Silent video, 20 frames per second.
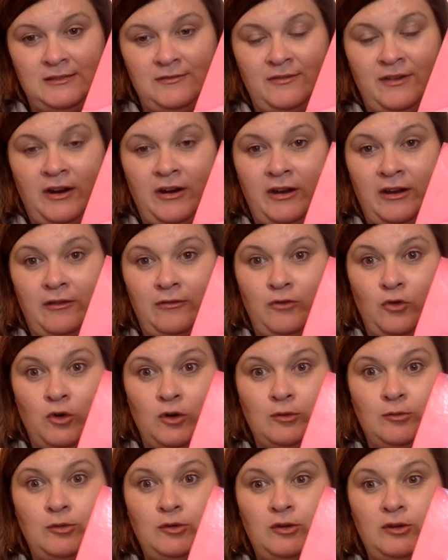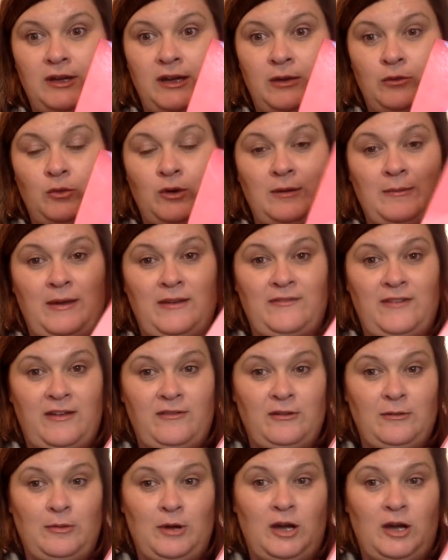very affordable and one of my favorite